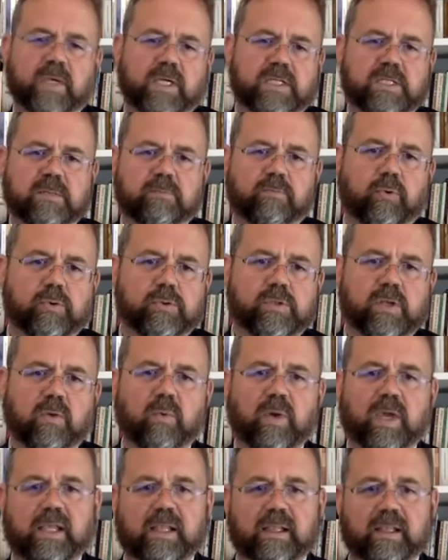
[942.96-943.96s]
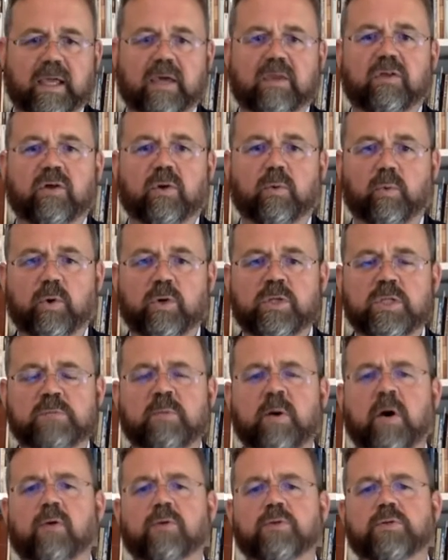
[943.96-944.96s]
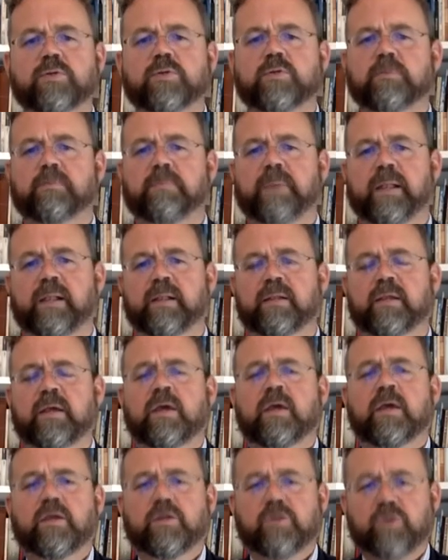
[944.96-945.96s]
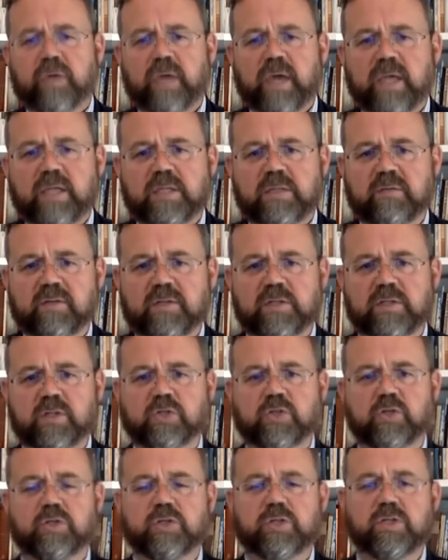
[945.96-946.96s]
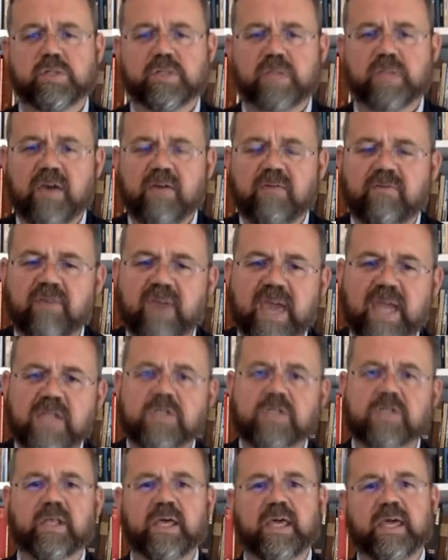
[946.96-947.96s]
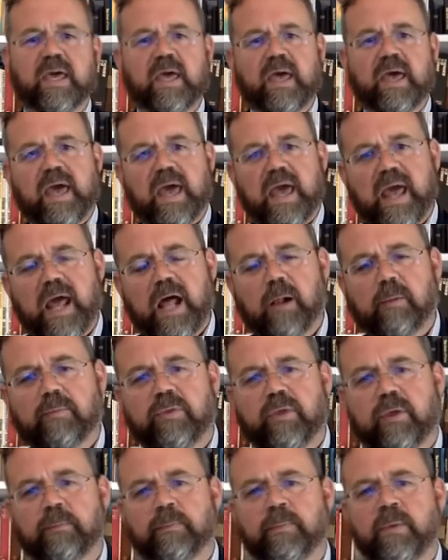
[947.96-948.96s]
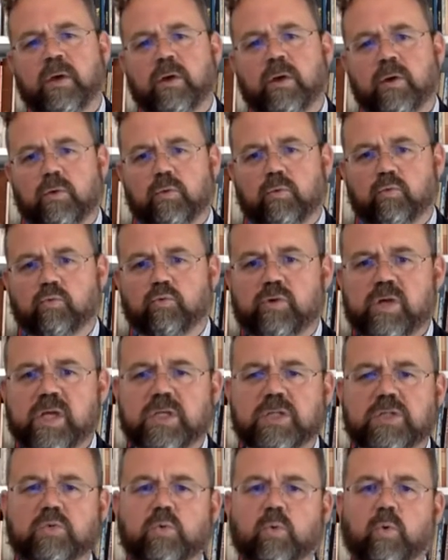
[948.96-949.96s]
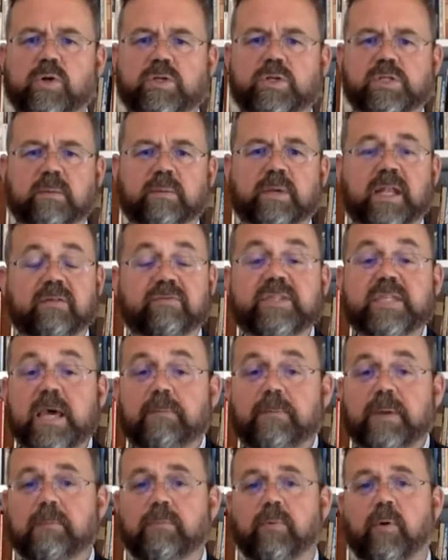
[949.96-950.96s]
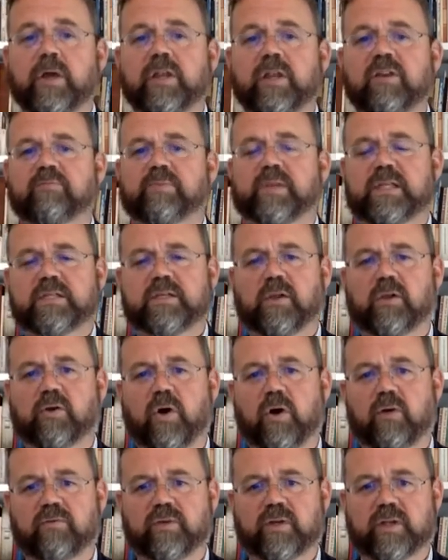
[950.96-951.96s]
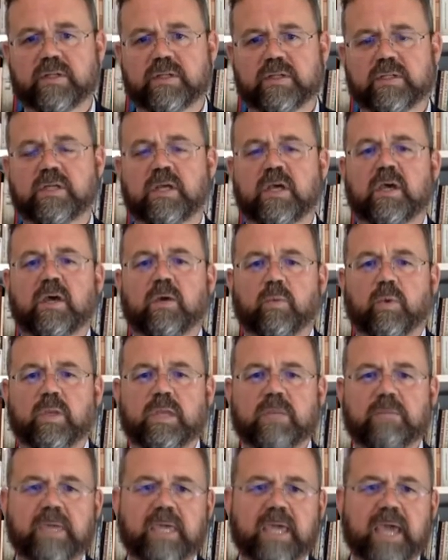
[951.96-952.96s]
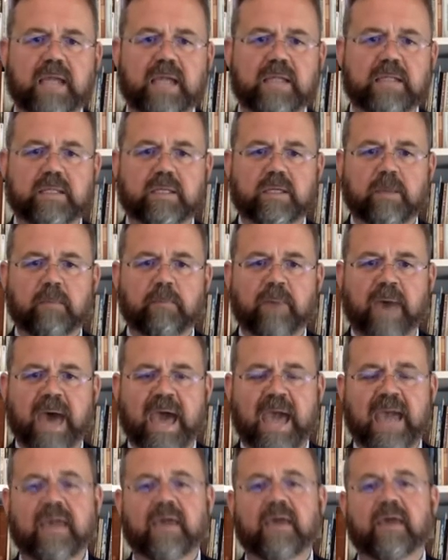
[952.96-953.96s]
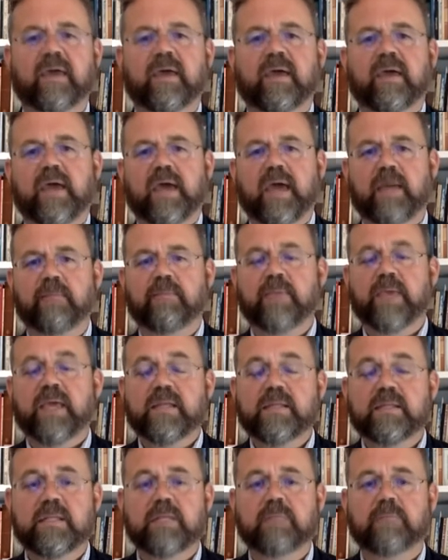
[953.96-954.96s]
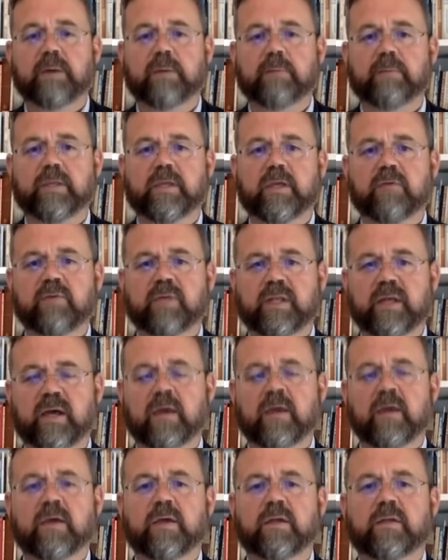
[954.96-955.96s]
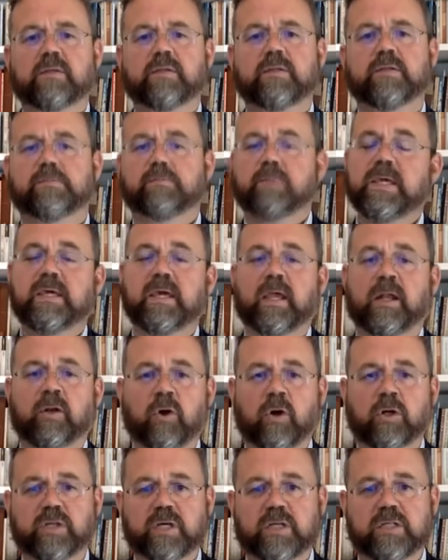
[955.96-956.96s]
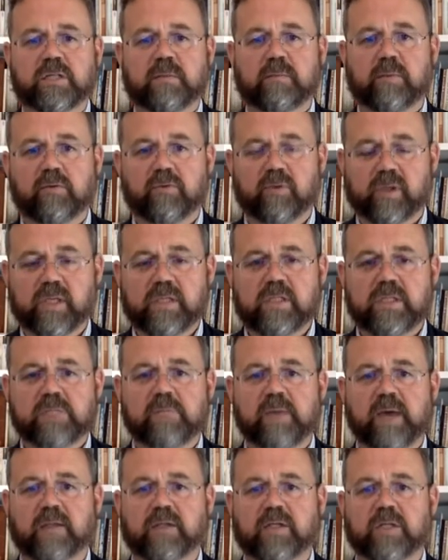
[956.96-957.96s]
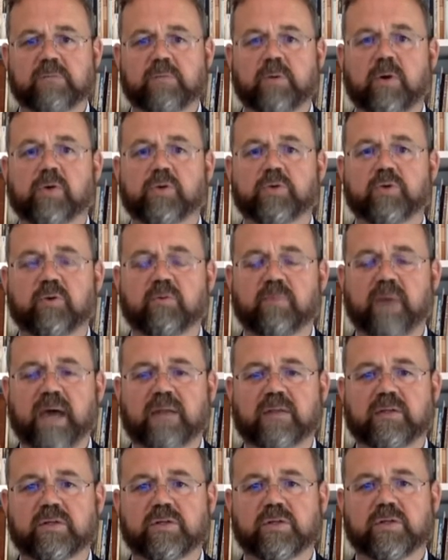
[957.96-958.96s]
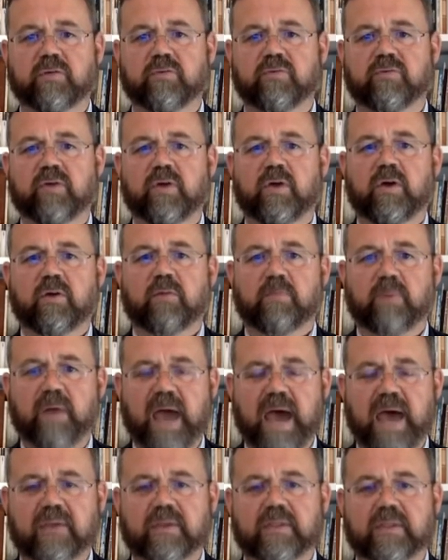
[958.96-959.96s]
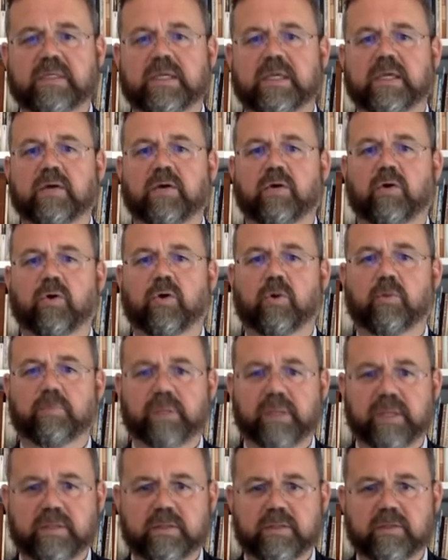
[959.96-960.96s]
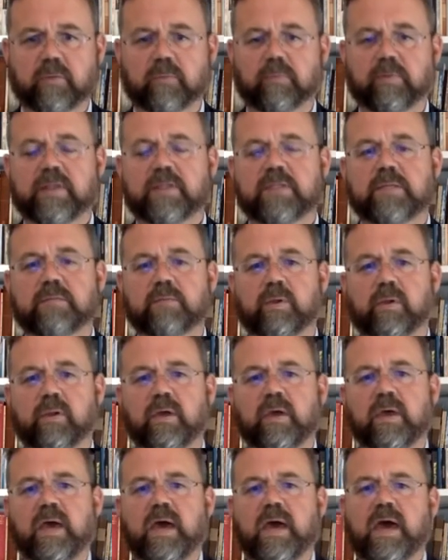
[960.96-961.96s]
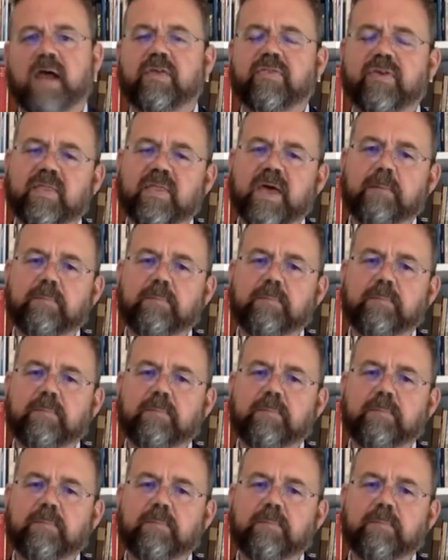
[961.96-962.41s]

I suppose, in a way, lick their wounds, but also to build new kinds of institutions that eventually helped them reach towards some kind of tipping point of political confidence when they began to come back um, into the public arena, speaking not just about religious matters, but also of matters of morality or, or political principle. And I think